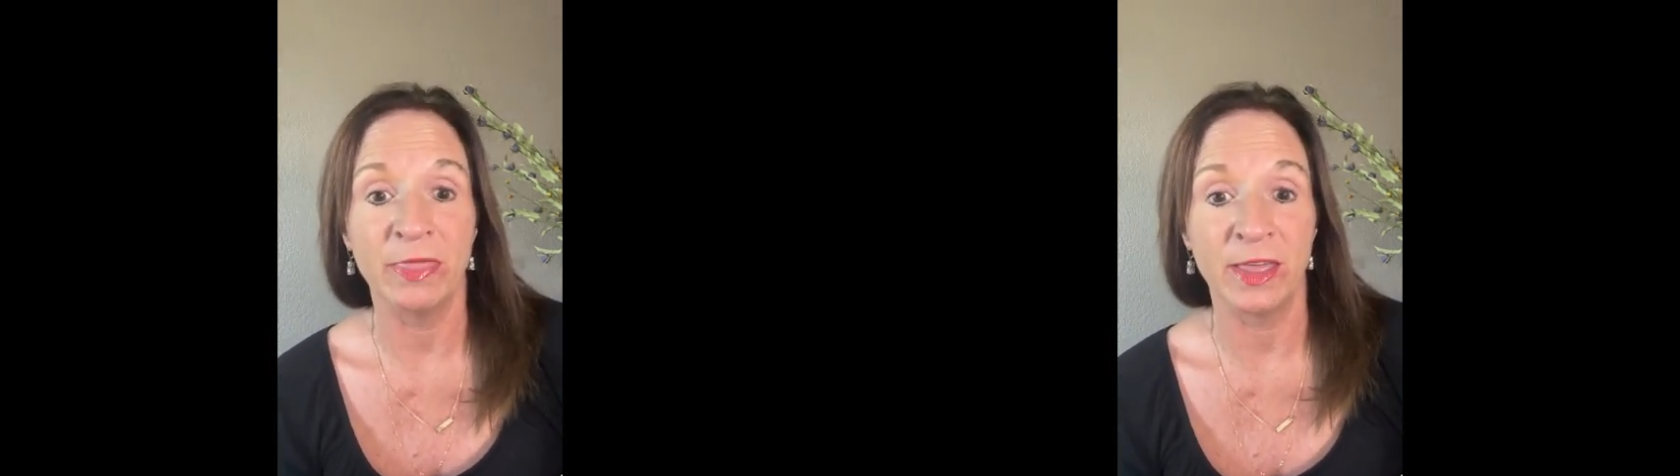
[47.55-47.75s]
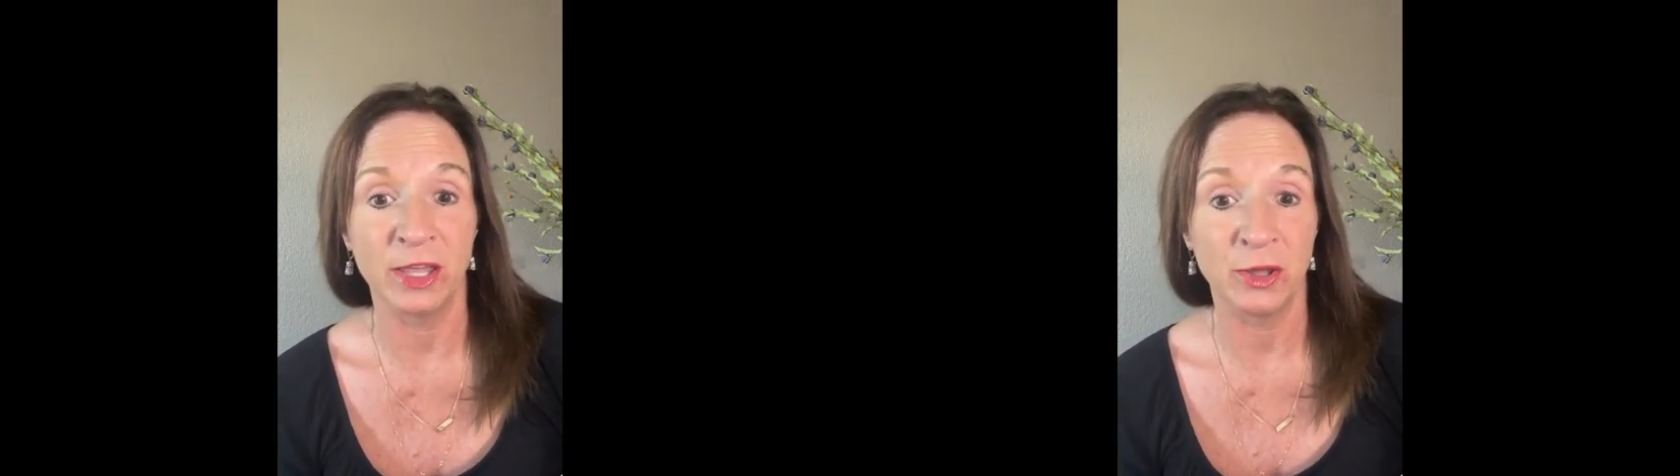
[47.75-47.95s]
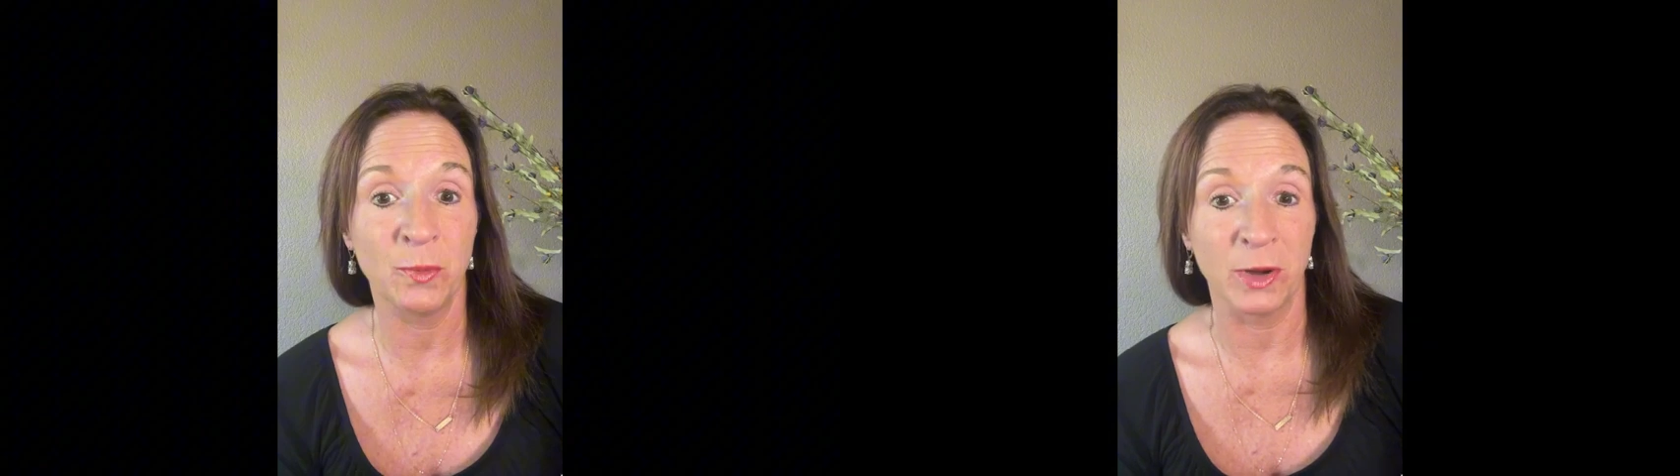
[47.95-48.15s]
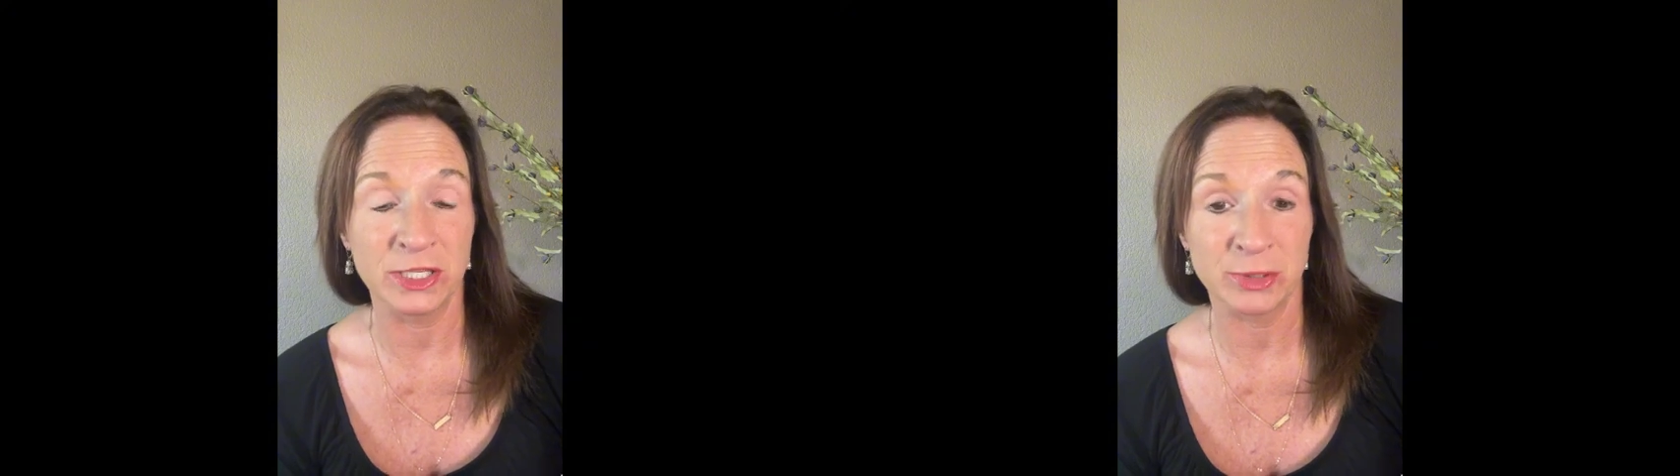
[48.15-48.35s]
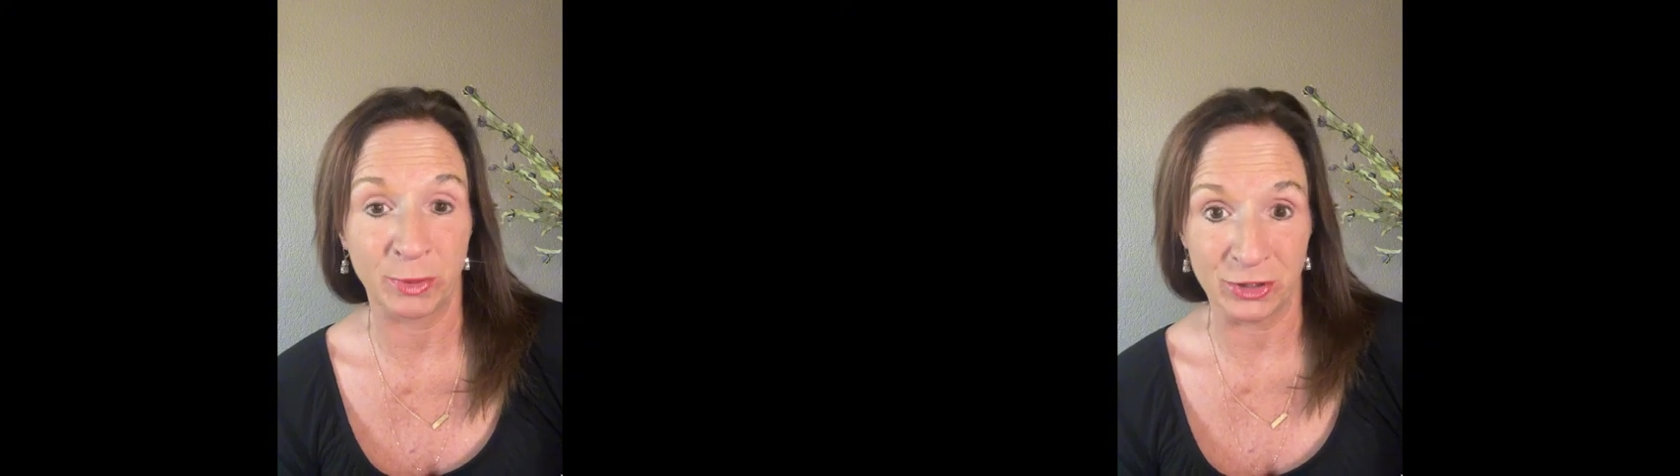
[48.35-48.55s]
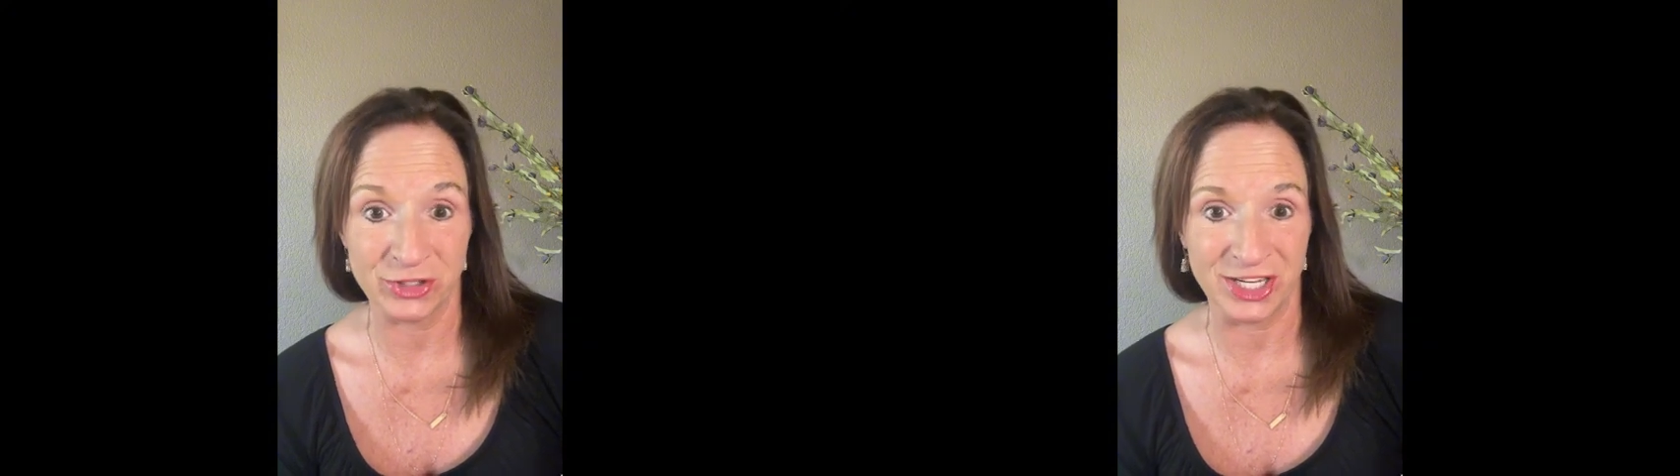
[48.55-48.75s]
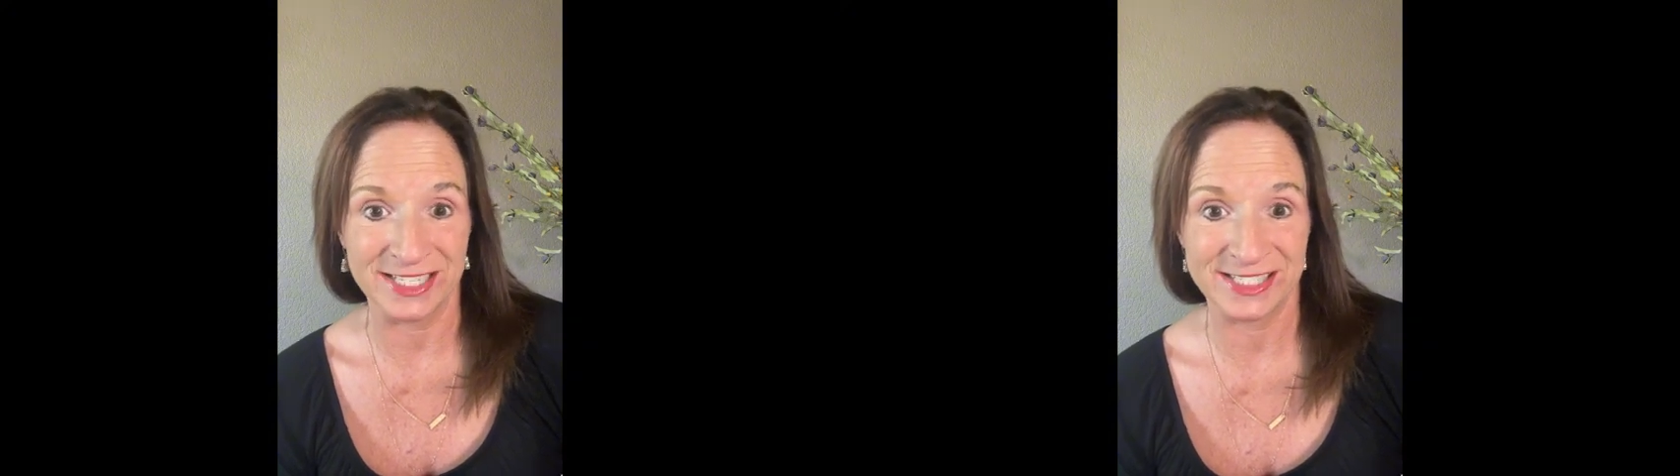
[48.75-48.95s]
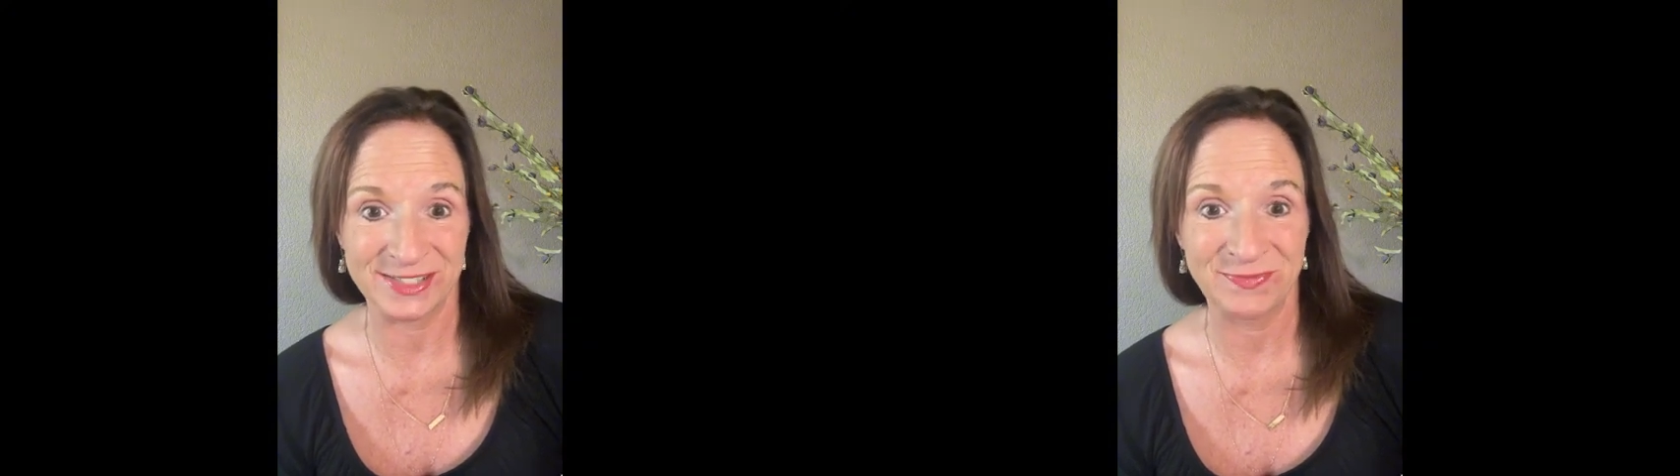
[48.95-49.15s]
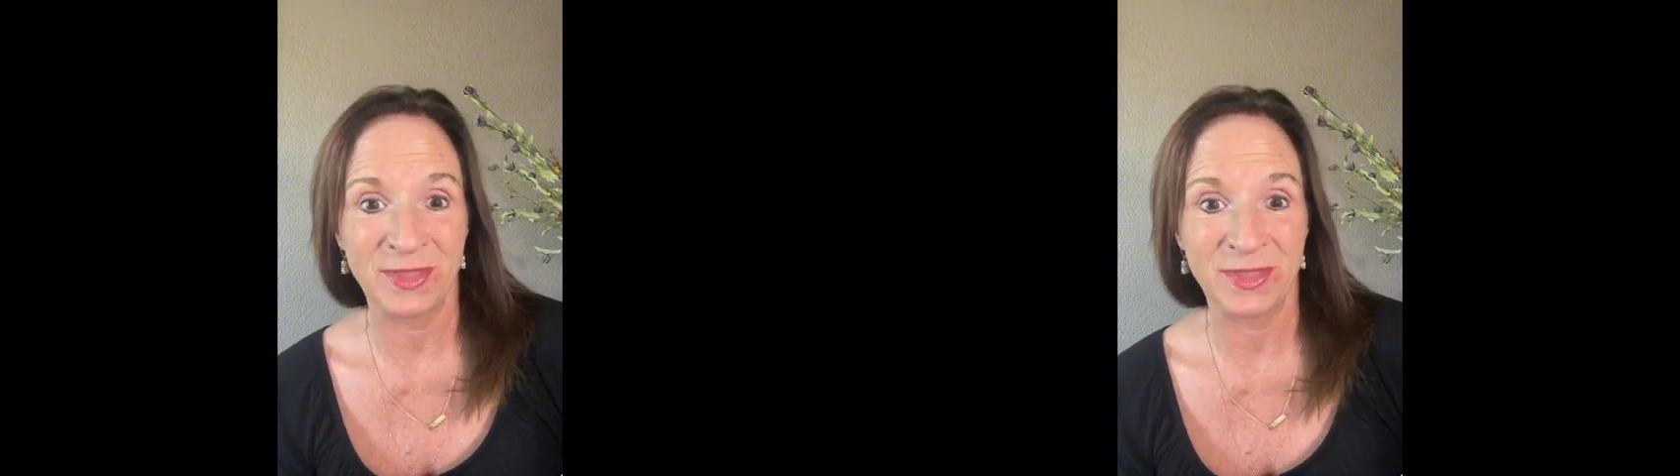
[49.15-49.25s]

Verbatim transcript: that you want to purchase,